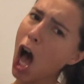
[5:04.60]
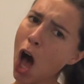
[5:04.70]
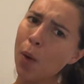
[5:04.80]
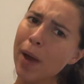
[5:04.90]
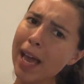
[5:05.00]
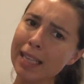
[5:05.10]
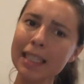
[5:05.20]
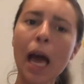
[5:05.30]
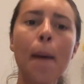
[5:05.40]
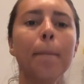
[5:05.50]
always
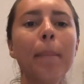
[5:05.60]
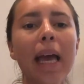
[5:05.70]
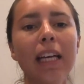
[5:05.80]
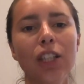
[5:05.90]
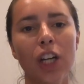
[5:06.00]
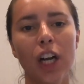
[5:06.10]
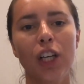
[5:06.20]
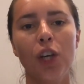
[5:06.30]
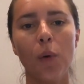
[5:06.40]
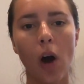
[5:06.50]
make sure
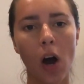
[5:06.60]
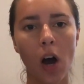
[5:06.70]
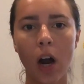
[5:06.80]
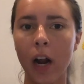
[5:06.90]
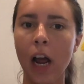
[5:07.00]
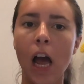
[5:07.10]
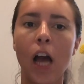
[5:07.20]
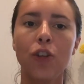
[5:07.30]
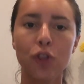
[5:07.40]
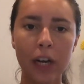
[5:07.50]
you are
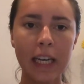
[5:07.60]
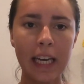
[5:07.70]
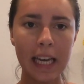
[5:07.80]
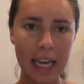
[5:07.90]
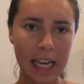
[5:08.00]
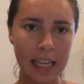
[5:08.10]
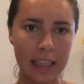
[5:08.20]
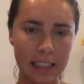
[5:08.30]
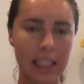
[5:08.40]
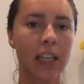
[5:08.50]
training in
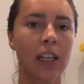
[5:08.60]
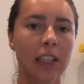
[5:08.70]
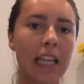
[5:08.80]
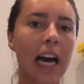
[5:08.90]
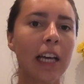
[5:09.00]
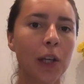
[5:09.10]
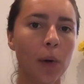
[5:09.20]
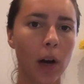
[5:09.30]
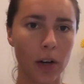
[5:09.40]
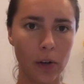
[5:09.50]
the sneakers that
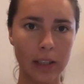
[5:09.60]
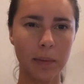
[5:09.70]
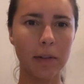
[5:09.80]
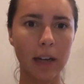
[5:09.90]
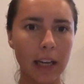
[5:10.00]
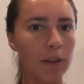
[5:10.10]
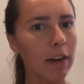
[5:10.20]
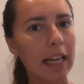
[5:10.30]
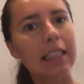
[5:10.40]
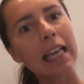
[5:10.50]
you are going to be running a
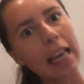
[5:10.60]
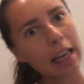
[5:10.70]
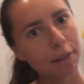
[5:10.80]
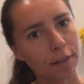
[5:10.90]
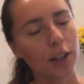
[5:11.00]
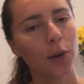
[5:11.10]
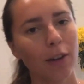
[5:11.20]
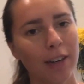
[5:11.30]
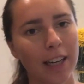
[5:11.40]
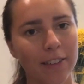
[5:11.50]
race if you
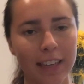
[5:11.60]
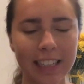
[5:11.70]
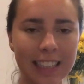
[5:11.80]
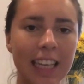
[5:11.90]
are running a race.